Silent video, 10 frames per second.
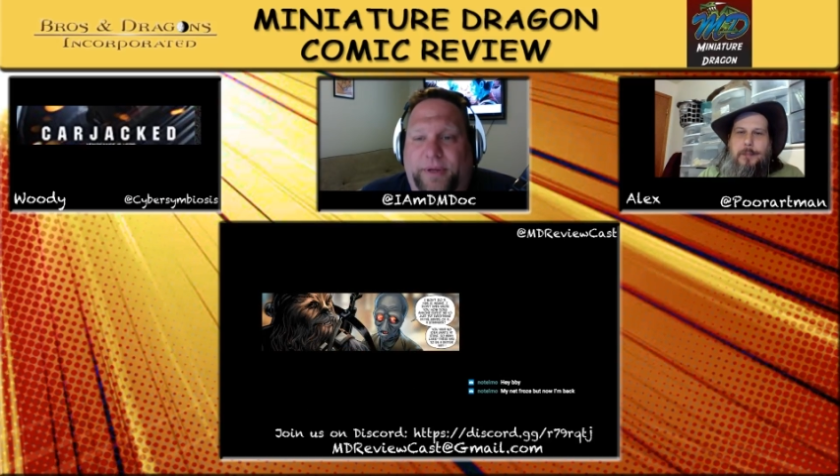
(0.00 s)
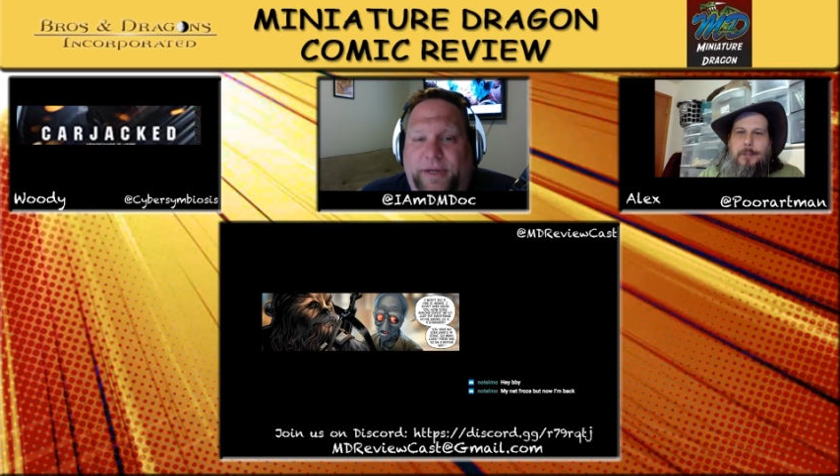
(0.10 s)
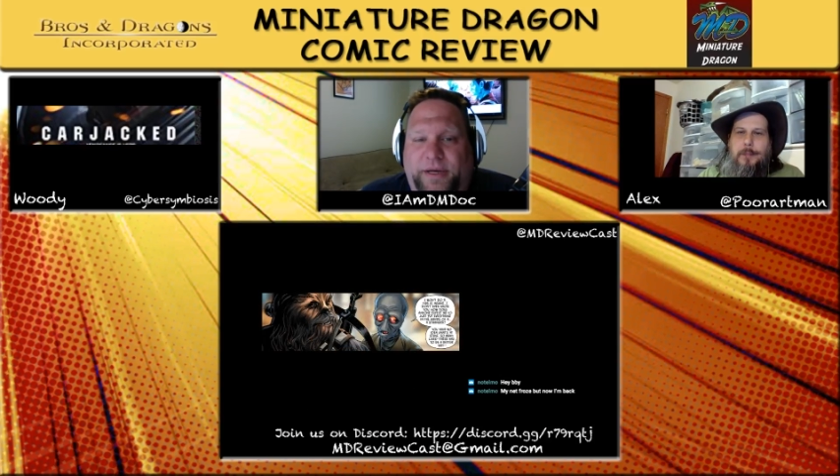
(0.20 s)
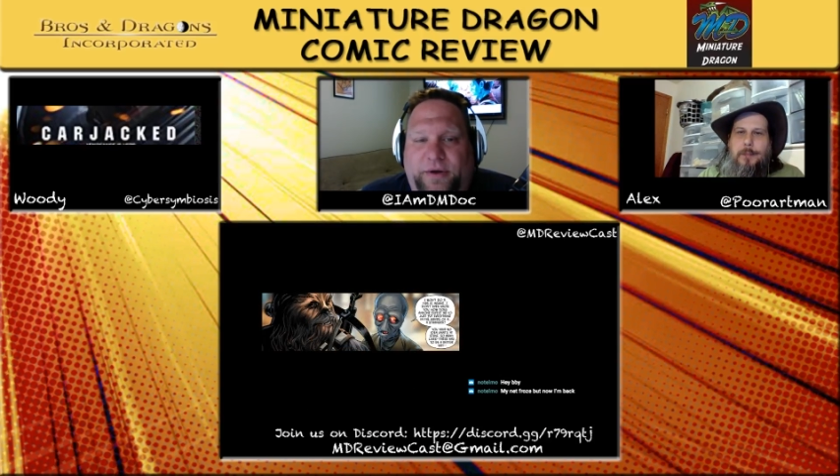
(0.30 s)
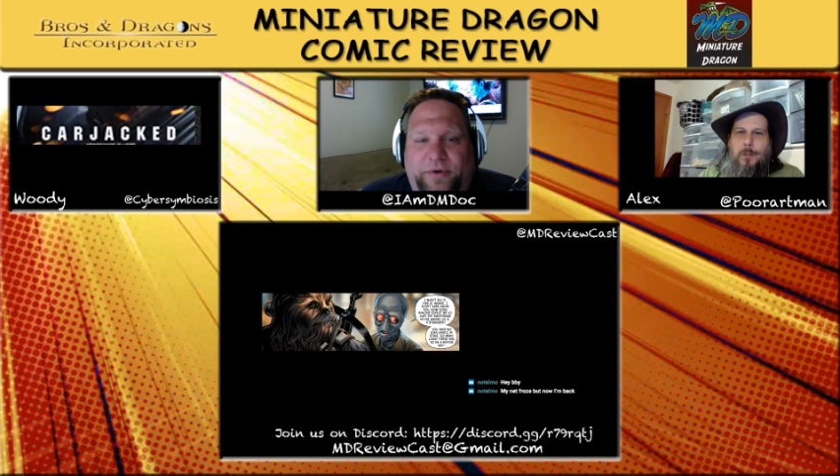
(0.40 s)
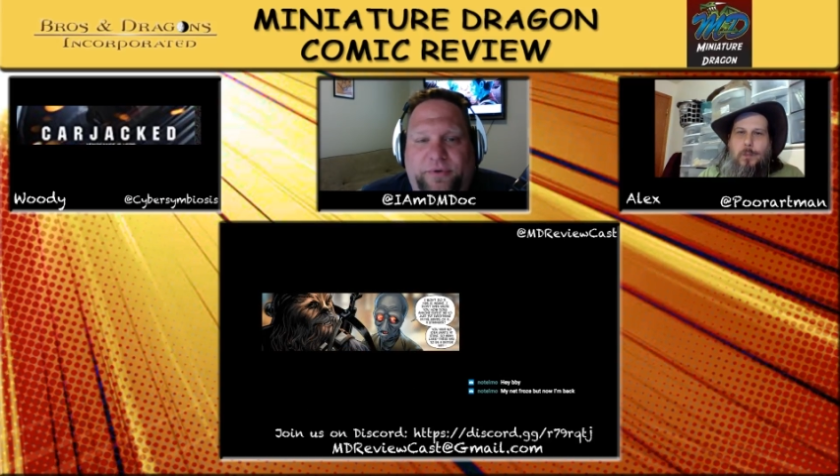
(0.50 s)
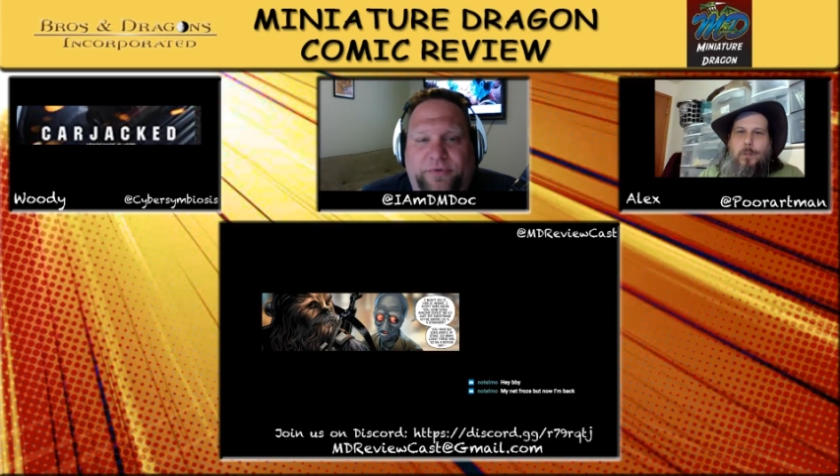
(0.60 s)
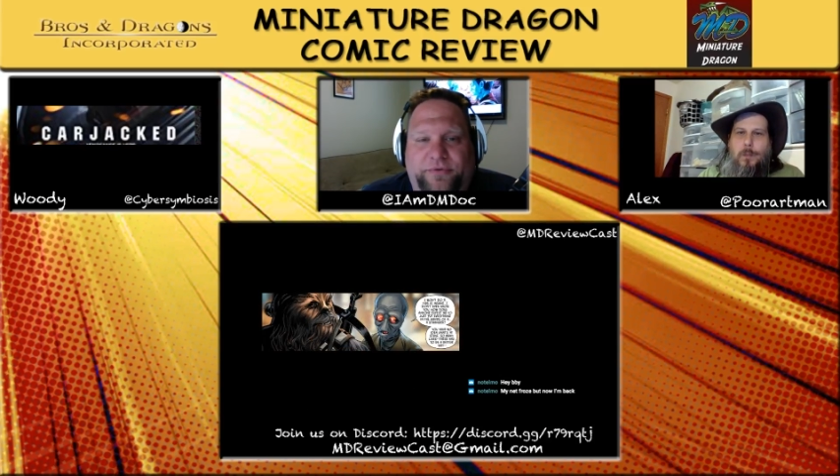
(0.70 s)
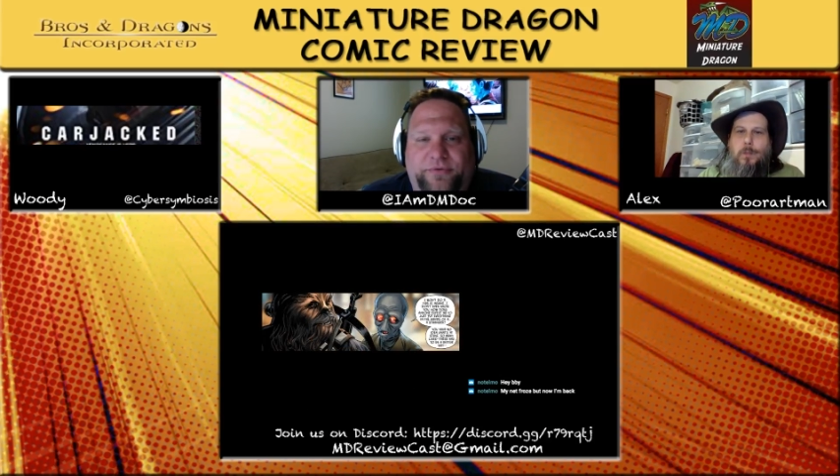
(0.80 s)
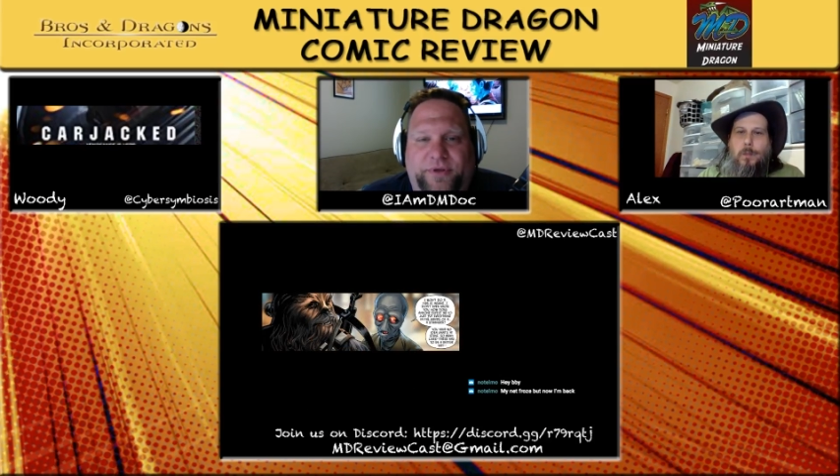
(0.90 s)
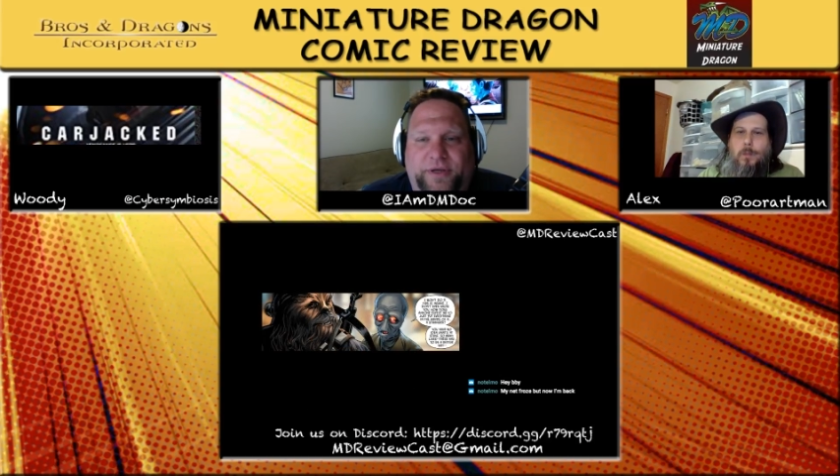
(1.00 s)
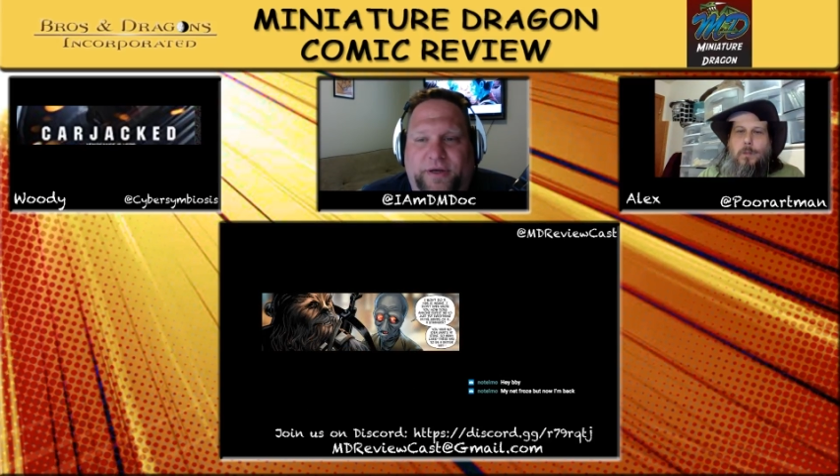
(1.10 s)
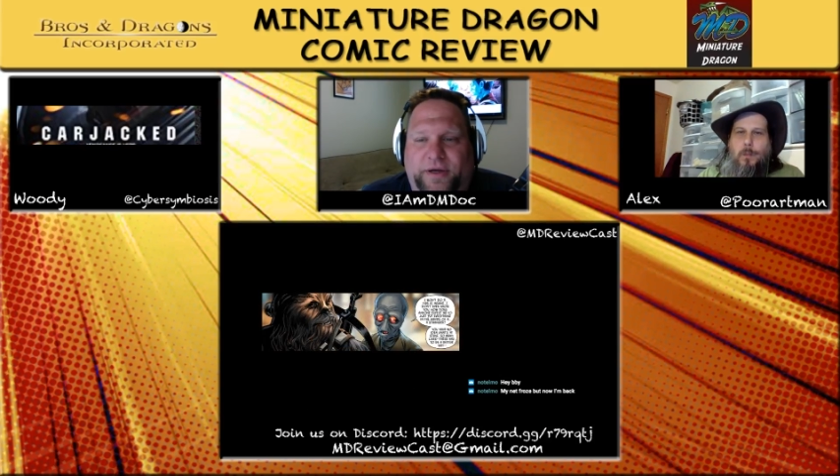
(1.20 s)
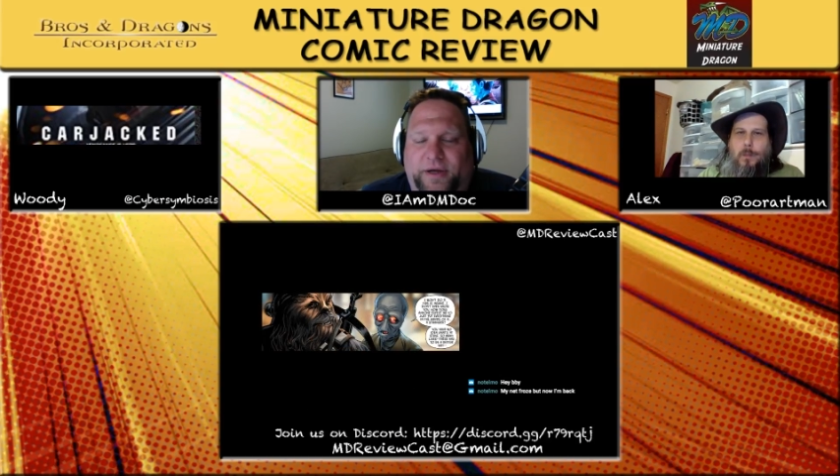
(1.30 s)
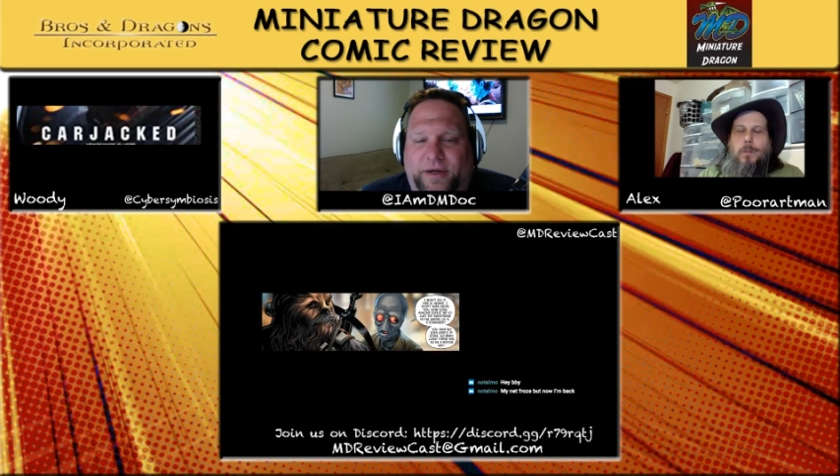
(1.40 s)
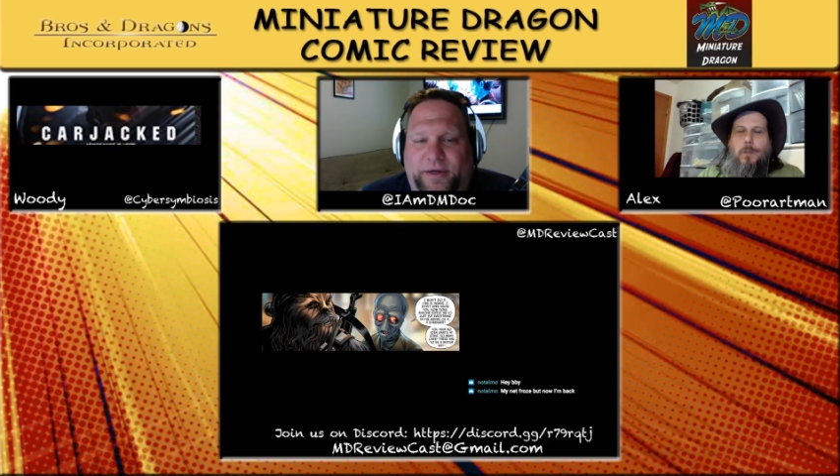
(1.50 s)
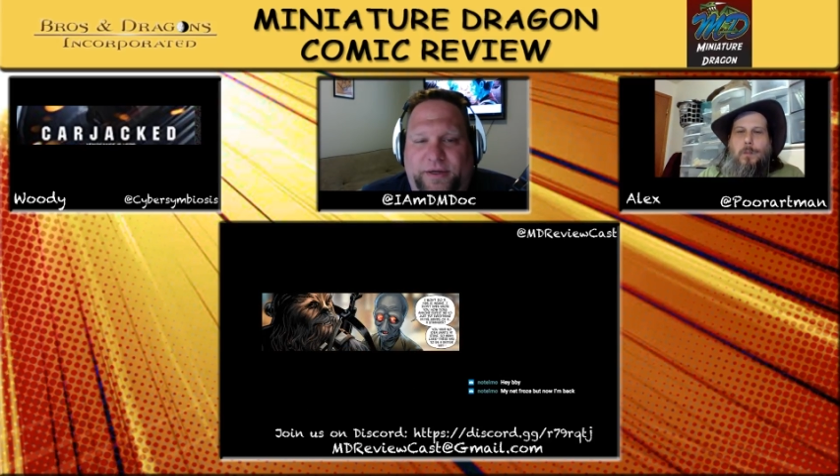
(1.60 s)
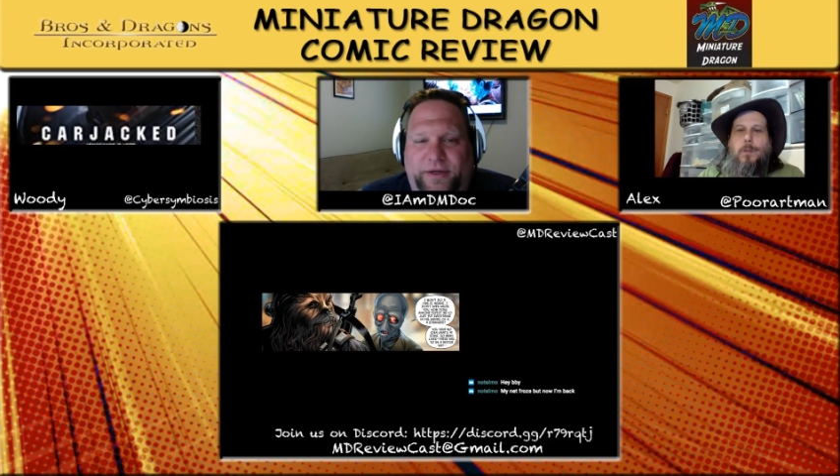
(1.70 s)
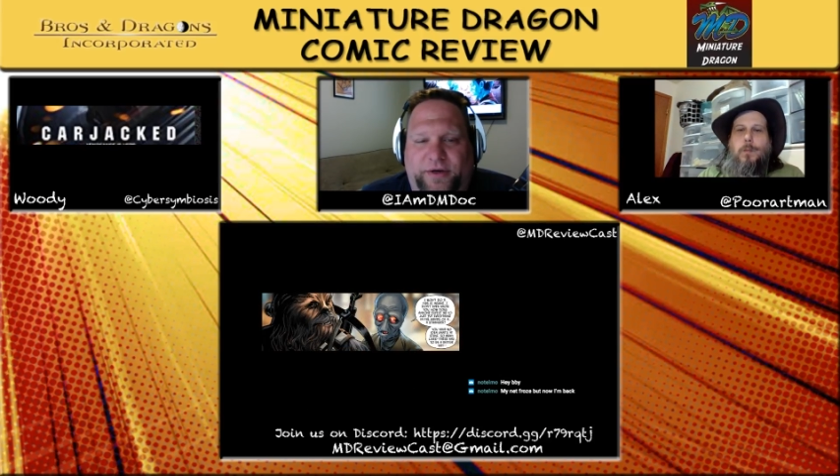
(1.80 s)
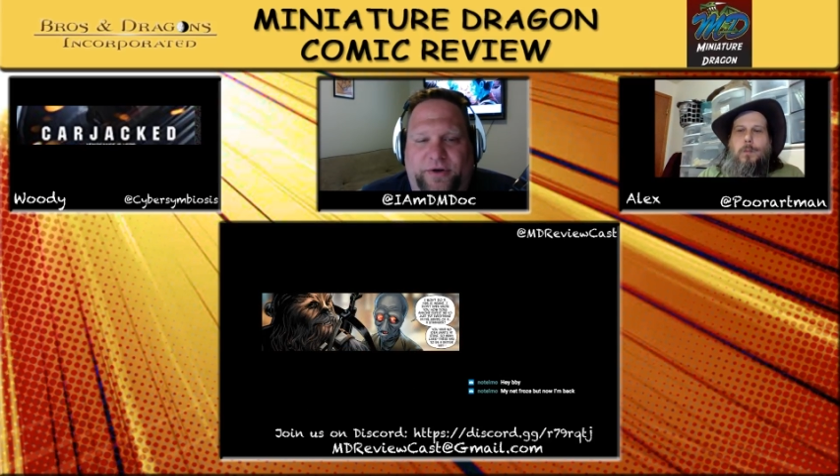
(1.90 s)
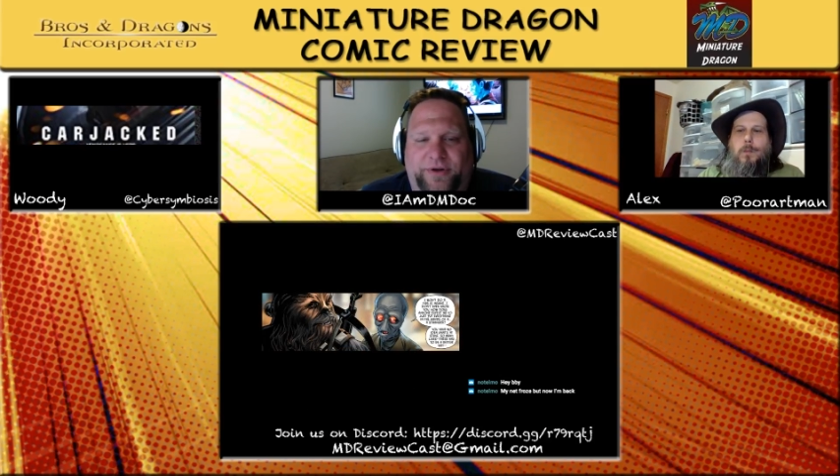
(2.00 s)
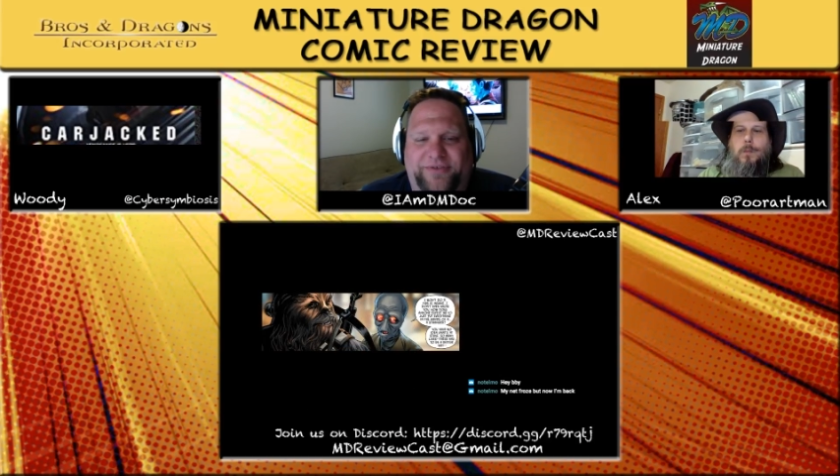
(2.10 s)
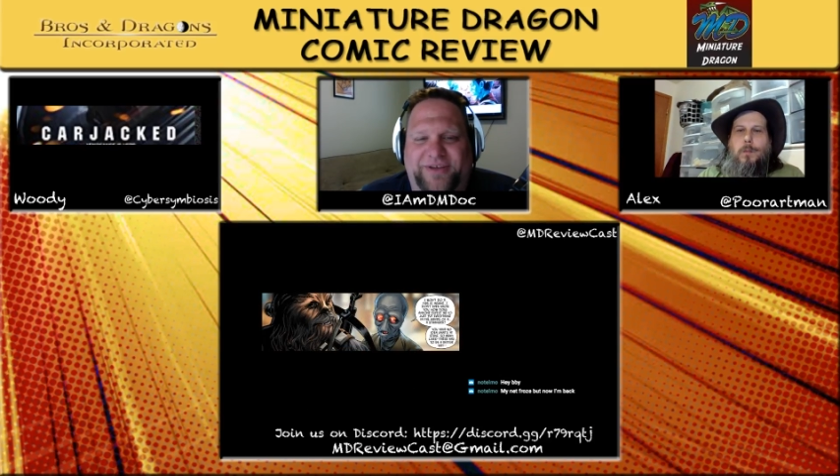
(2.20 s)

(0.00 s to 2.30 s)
He knows, he's